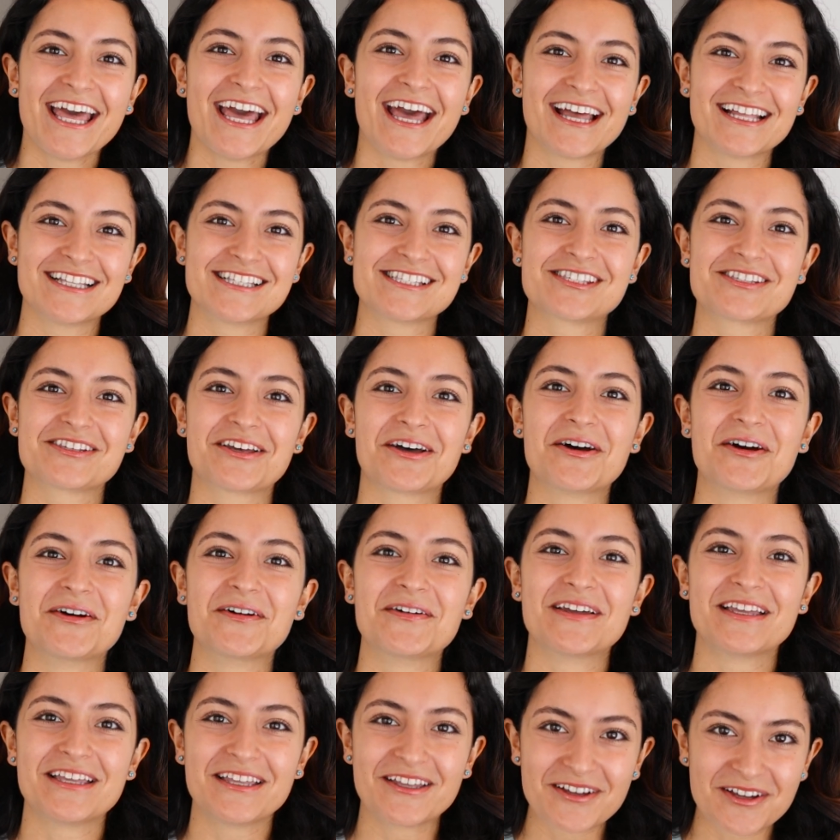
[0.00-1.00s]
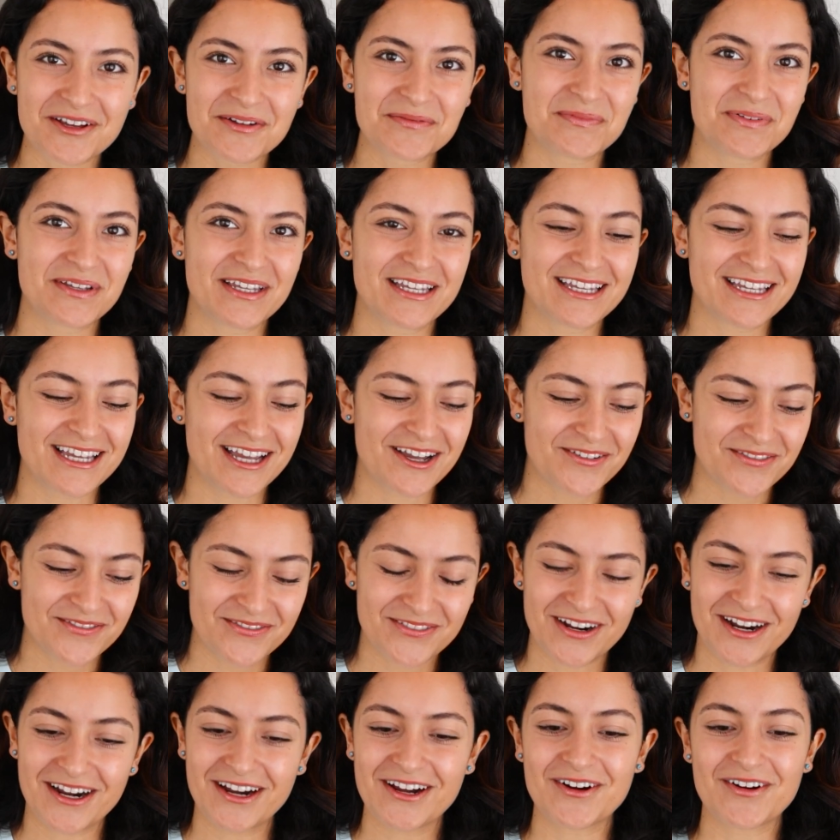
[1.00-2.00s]
And so you could be a
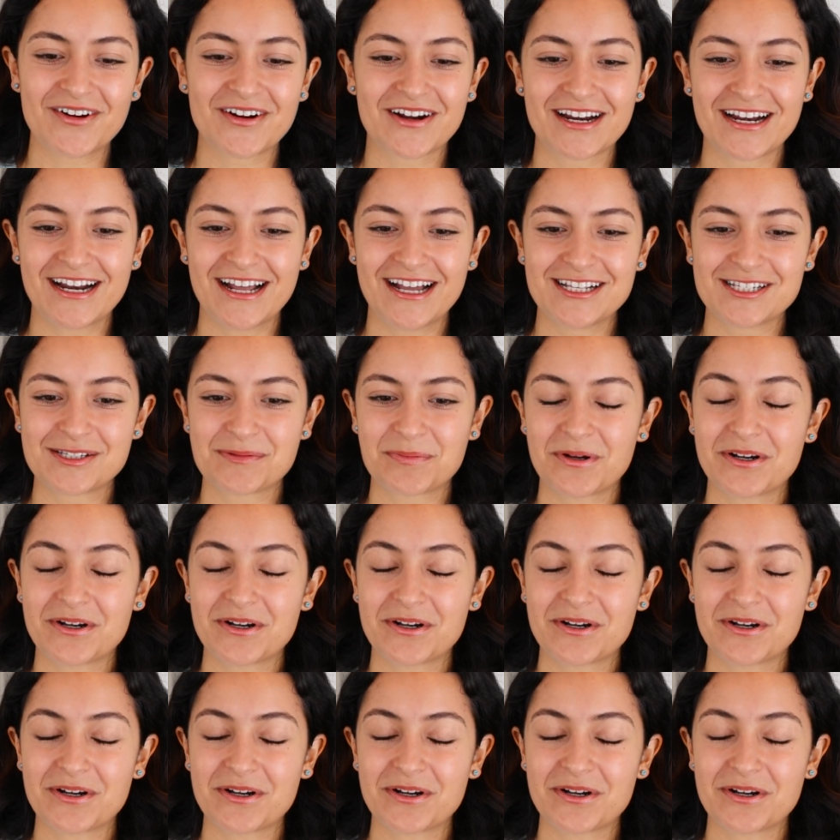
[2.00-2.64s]
very organized